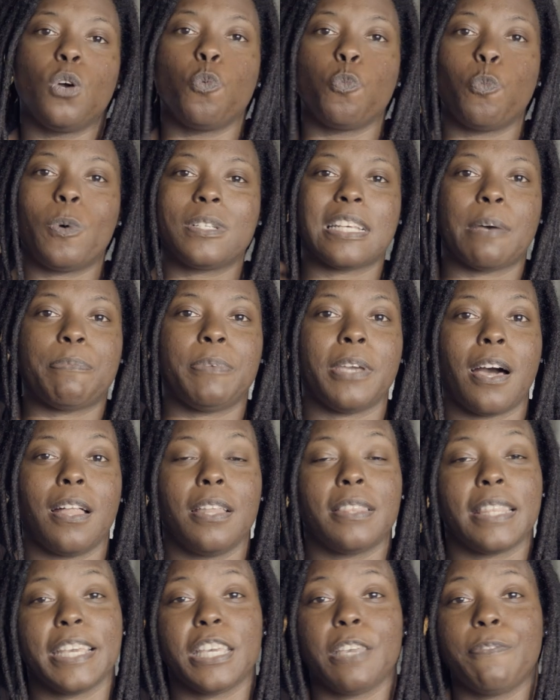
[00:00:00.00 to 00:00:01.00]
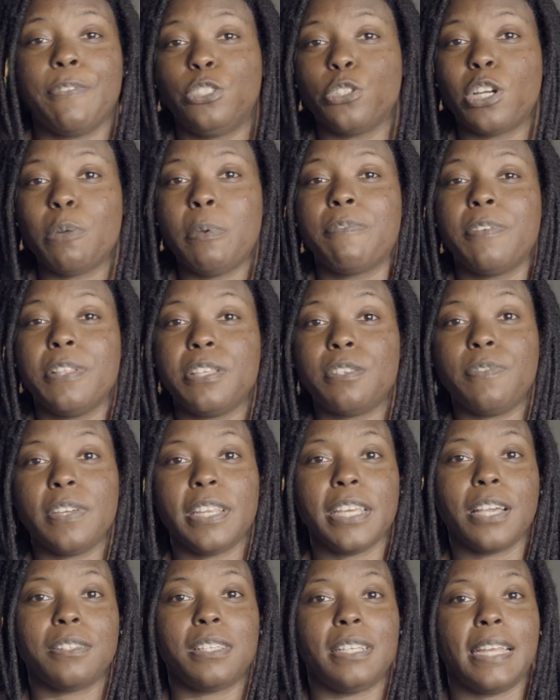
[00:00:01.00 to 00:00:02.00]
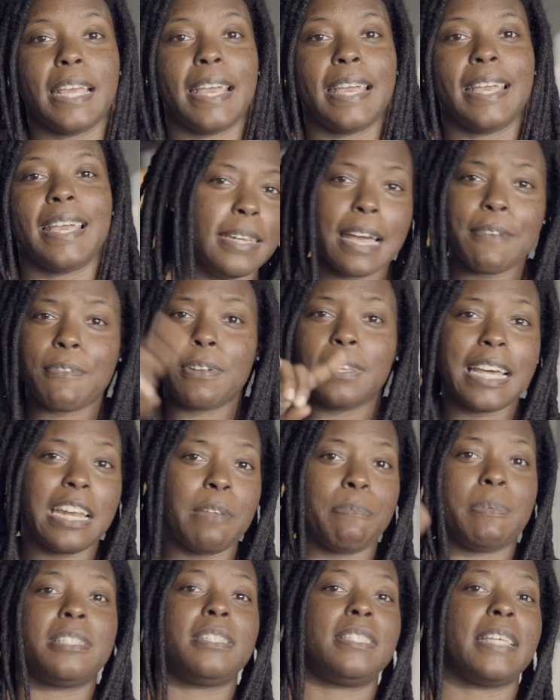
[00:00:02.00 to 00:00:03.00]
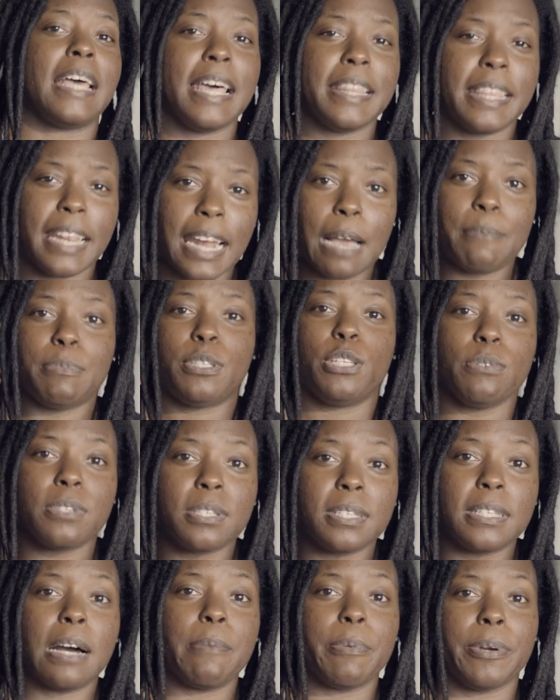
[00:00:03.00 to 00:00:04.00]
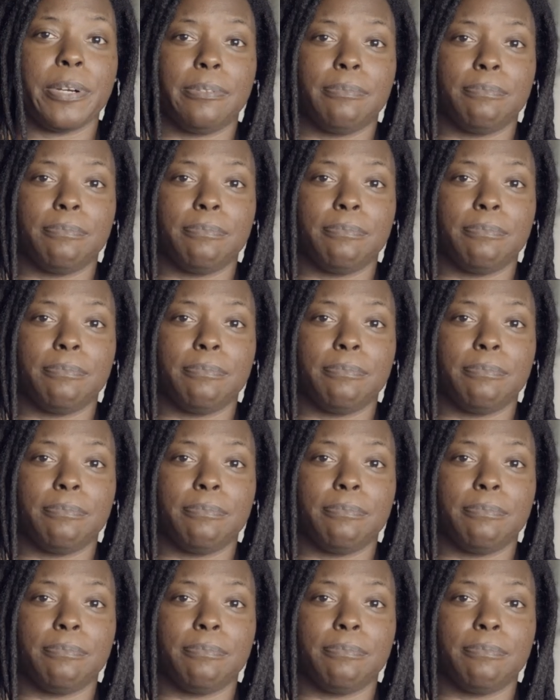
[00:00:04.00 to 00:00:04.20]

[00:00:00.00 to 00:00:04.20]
What's up, y'all, and thank you for joining me for this video today. Never let it be said that I'm too stubborn.